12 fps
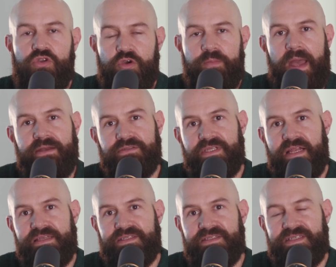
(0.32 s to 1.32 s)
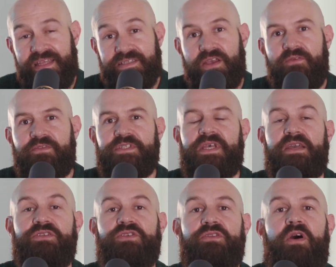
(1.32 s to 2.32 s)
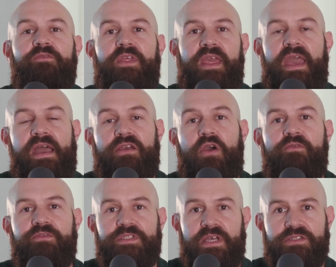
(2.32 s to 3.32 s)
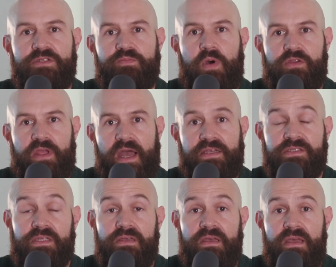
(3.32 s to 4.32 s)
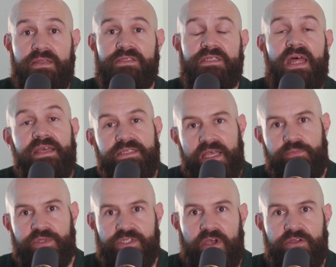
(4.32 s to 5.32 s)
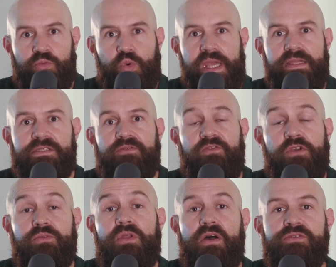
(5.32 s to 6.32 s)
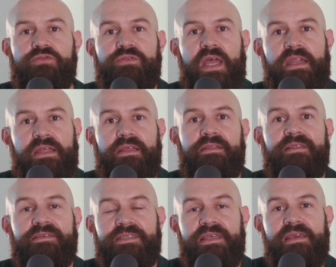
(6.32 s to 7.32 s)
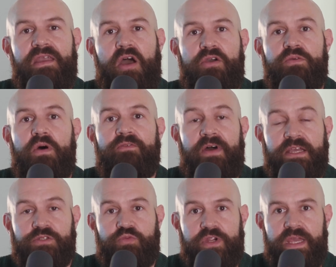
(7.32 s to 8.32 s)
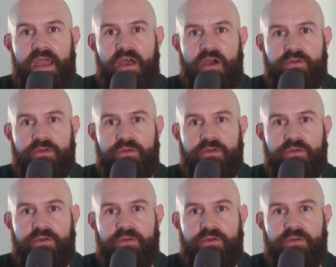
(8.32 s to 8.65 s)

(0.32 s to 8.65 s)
You're about to listen to this conversation of the Care Conversations podcast. In today's episode, we interview Nigel Denny, the CEO of Ashberry Care